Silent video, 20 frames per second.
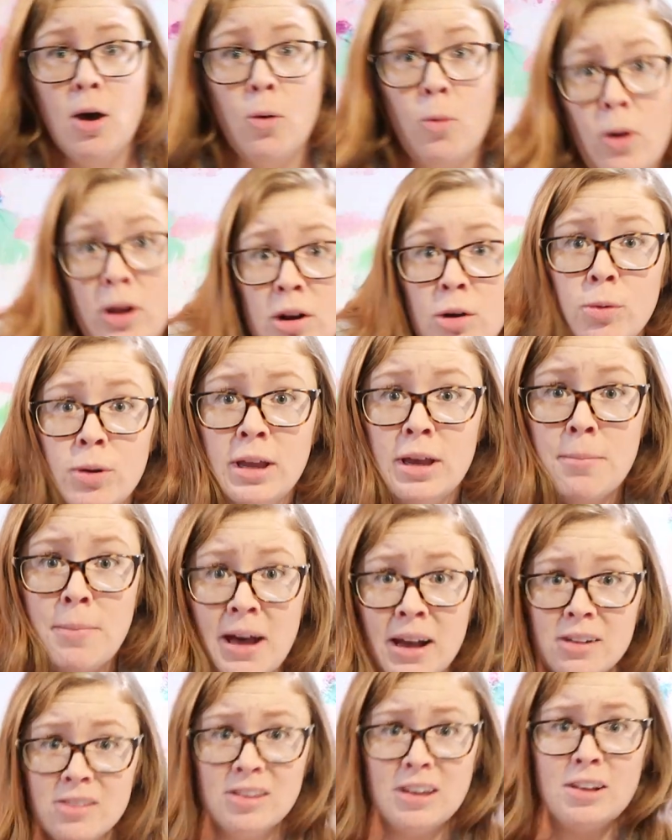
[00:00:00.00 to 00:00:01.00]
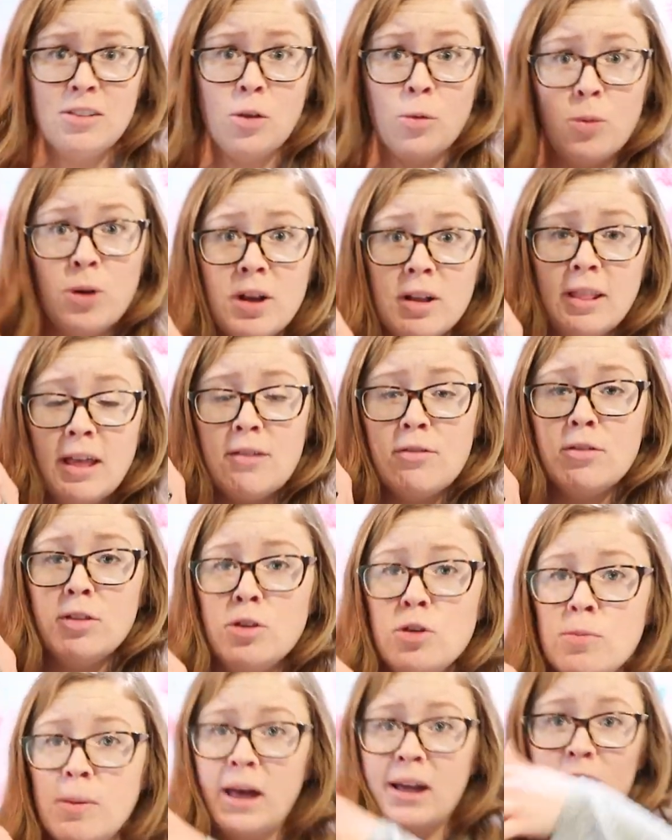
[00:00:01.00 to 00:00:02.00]
What are we unboxing? The Work Life
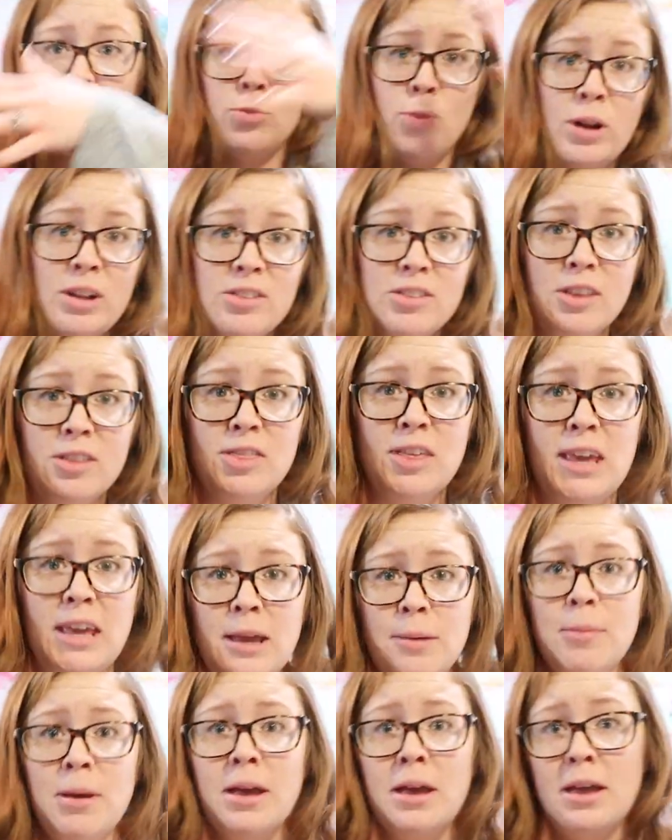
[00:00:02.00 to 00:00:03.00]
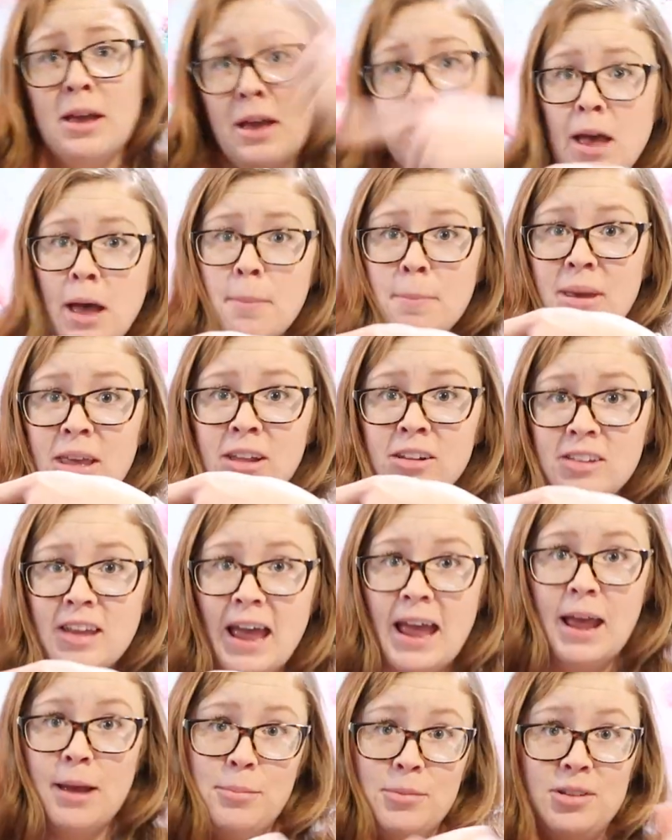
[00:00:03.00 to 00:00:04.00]
Glue Box. What's the theme? Meal
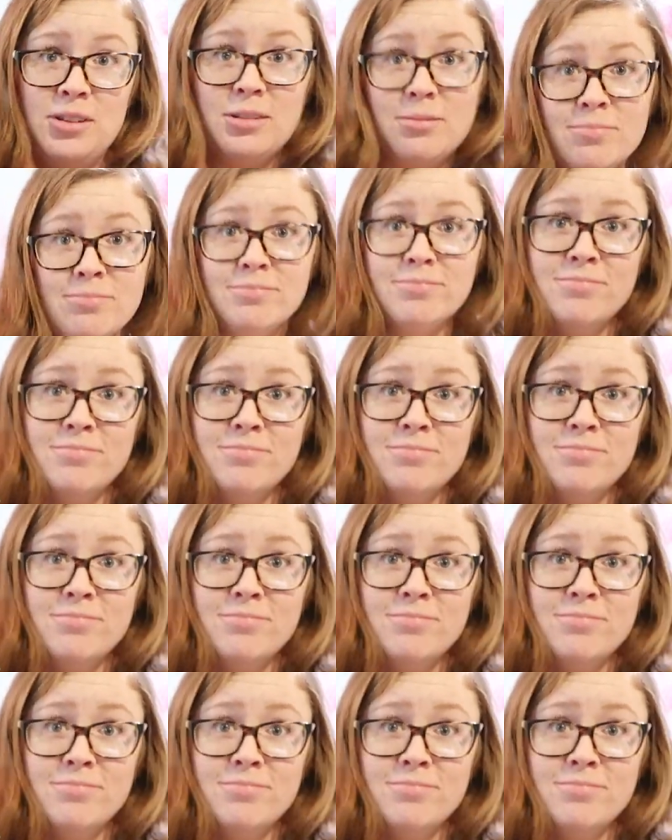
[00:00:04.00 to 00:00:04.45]
times.